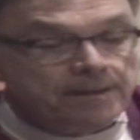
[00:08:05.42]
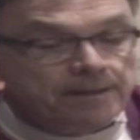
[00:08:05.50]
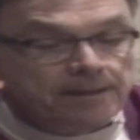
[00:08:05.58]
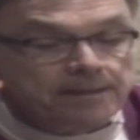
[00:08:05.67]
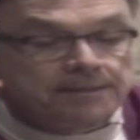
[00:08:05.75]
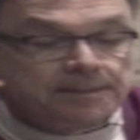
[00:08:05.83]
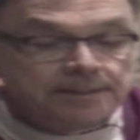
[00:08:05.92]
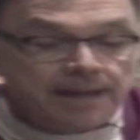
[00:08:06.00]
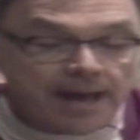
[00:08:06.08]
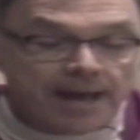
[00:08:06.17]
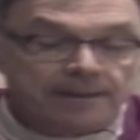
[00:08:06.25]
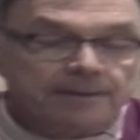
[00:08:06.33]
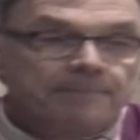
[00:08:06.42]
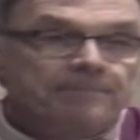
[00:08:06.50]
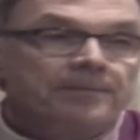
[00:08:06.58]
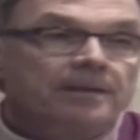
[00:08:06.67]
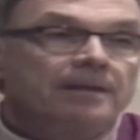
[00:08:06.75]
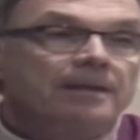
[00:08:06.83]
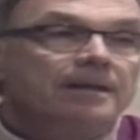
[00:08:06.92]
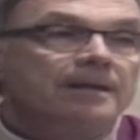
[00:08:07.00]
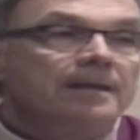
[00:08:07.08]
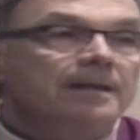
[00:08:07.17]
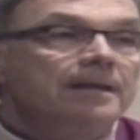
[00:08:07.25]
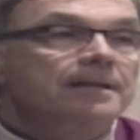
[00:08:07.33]
Instead,
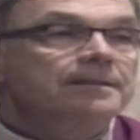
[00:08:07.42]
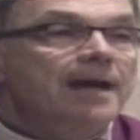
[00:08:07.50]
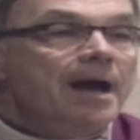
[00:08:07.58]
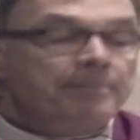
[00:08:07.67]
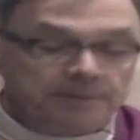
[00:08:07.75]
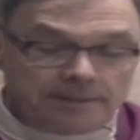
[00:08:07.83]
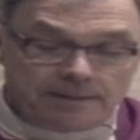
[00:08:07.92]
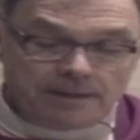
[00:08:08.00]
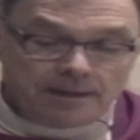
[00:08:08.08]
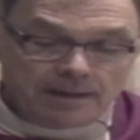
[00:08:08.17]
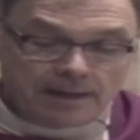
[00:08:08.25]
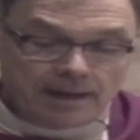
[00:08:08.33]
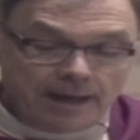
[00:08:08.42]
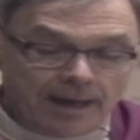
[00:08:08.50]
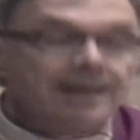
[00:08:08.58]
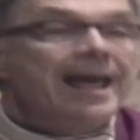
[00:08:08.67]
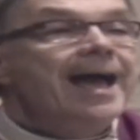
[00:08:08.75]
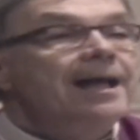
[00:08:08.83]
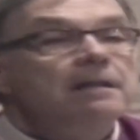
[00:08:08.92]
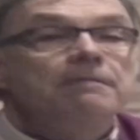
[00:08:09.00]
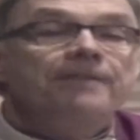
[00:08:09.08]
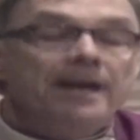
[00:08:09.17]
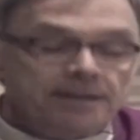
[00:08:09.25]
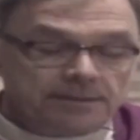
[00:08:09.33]
he adopted an
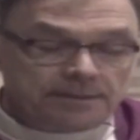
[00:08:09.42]
elevated